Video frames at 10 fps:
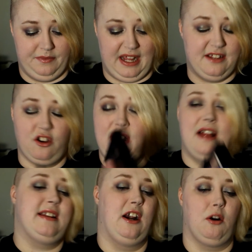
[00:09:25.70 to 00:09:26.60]
These are
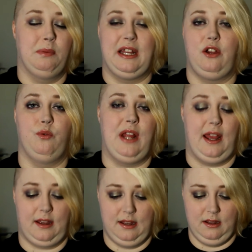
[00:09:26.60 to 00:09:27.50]
not terribly
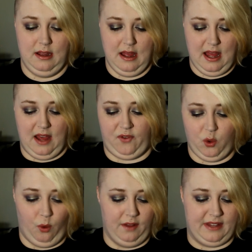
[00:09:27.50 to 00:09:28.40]
unique. If
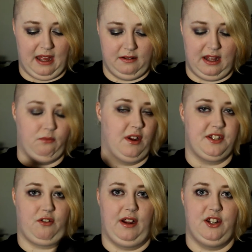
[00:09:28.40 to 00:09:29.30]
you want that
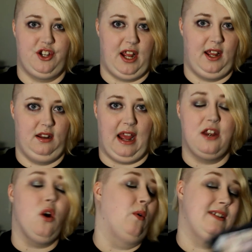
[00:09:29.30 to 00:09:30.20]
rust green shade,
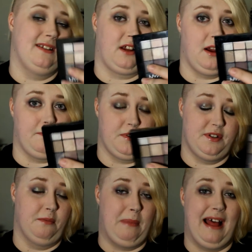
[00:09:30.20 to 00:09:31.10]
I know it's in the
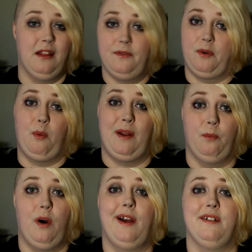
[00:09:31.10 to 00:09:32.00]
Comfort Zone palette from
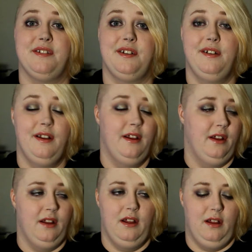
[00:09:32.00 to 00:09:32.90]
Wet n Wild.
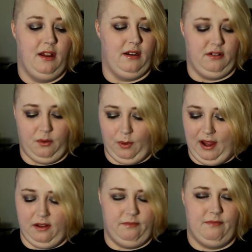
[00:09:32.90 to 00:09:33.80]
I don't know
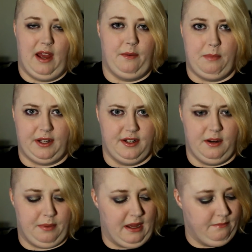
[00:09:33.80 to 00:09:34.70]
why I haven't picked it
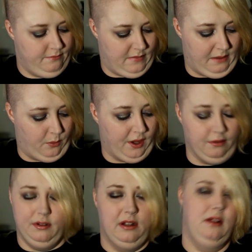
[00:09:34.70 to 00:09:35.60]
up yet. I
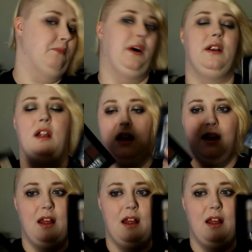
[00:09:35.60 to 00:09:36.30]
will. But